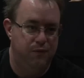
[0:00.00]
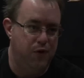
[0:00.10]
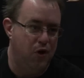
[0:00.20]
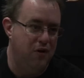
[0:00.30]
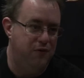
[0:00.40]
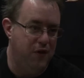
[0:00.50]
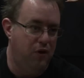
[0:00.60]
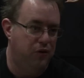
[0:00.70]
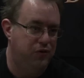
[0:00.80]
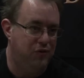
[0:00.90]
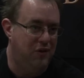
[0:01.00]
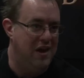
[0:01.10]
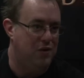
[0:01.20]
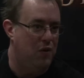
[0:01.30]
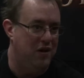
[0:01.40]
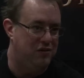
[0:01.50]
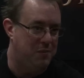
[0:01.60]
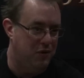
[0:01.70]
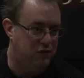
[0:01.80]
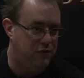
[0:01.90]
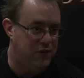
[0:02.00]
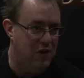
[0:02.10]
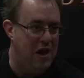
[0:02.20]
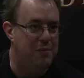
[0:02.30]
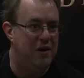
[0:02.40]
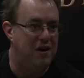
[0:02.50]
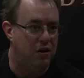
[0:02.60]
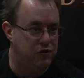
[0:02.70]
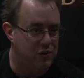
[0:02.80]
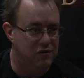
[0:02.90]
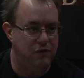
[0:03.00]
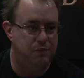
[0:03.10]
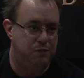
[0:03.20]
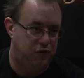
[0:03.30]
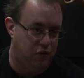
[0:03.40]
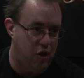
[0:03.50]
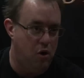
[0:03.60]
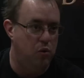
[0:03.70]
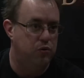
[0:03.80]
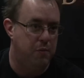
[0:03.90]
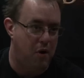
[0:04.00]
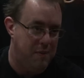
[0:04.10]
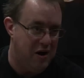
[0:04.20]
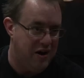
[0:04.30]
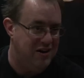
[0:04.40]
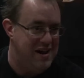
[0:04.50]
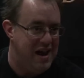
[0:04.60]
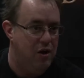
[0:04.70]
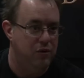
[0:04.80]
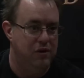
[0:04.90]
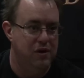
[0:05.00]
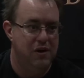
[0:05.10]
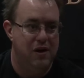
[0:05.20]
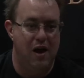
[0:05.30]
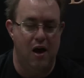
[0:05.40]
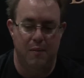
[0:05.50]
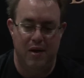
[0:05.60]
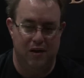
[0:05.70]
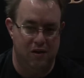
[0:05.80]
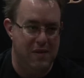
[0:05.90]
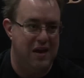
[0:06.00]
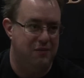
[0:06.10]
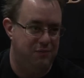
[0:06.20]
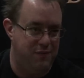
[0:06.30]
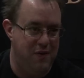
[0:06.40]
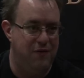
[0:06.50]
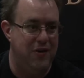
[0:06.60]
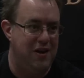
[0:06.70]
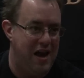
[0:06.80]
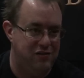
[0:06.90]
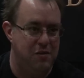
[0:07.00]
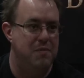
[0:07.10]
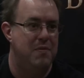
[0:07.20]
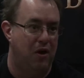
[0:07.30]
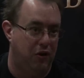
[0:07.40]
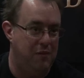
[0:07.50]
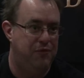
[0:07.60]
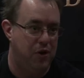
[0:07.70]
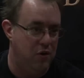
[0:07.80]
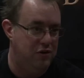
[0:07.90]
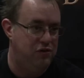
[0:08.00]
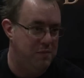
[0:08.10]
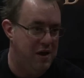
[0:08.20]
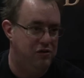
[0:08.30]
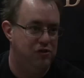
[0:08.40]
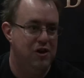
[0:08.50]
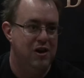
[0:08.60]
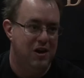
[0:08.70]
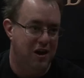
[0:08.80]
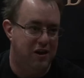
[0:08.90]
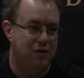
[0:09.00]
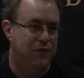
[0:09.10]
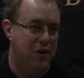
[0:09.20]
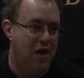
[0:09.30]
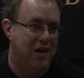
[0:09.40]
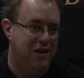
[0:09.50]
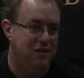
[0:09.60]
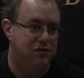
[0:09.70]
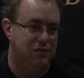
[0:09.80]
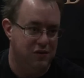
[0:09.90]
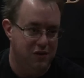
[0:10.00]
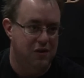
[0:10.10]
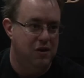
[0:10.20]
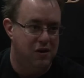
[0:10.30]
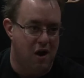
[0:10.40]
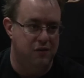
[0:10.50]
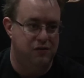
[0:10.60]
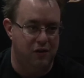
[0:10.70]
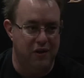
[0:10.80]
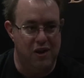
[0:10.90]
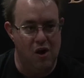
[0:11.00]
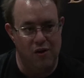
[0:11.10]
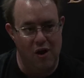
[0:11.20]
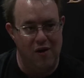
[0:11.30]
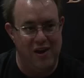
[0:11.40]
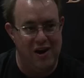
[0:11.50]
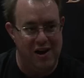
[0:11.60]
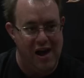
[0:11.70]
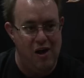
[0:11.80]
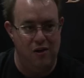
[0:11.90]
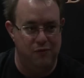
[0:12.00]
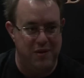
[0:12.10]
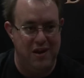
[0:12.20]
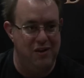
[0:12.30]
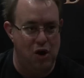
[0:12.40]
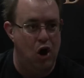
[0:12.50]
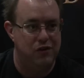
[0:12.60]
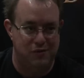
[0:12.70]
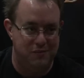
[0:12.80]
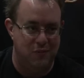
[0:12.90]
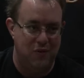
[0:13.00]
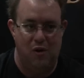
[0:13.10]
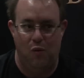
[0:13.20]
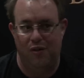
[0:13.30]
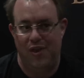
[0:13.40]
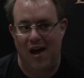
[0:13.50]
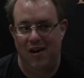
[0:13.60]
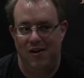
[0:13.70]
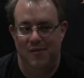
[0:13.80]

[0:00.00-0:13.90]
Fury feels like what it's supposed to feel like, but it also doesn't slow the barbarian down. It can make it, if he has to build up Fury too much, it can feel like he's constantly yo-yoing in and out of being awesome, and we don't want that.